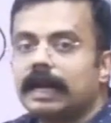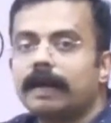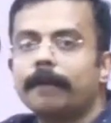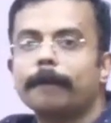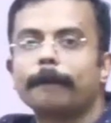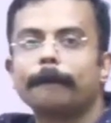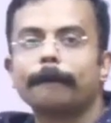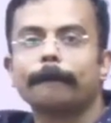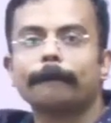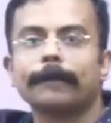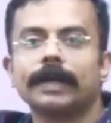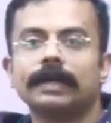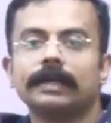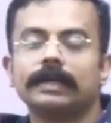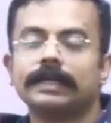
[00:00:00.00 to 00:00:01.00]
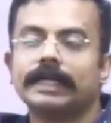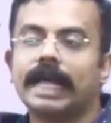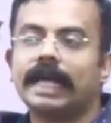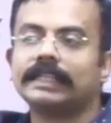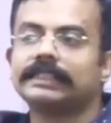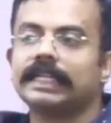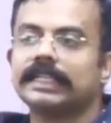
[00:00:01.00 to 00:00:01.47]
the
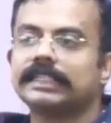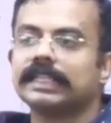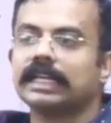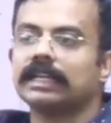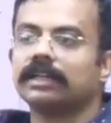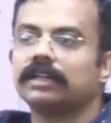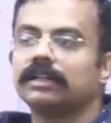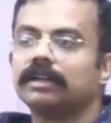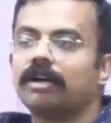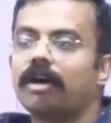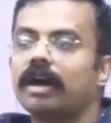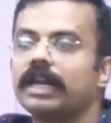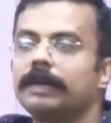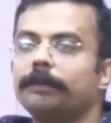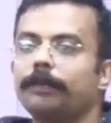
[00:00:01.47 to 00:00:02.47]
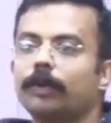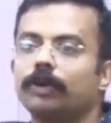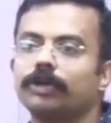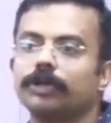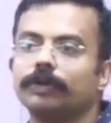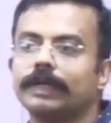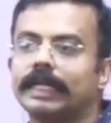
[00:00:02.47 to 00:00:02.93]
taxation or
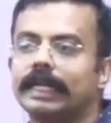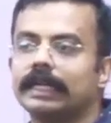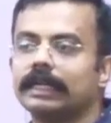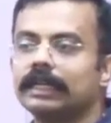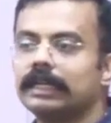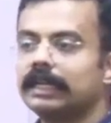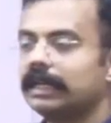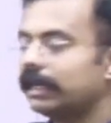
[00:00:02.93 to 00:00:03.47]
import duty,